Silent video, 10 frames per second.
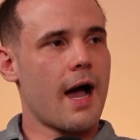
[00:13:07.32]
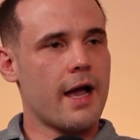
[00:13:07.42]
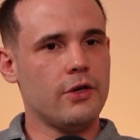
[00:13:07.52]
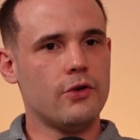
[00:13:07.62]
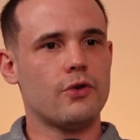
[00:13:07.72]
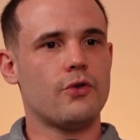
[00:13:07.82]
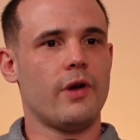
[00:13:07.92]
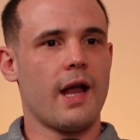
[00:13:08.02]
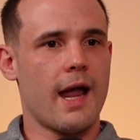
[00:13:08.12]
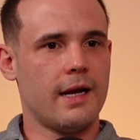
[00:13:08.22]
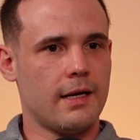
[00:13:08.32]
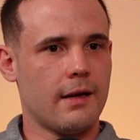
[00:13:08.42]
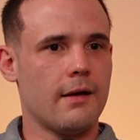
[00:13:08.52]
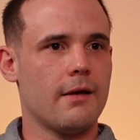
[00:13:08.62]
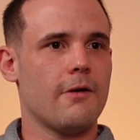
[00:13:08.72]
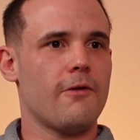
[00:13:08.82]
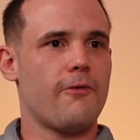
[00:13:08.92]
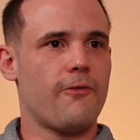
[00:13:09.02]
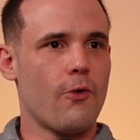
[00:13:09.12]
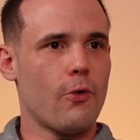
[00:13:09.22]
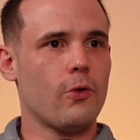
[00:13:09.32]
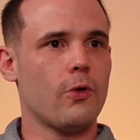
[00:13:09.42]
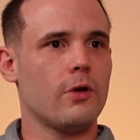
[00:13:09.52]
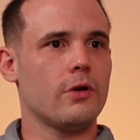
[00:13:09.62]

are you creating full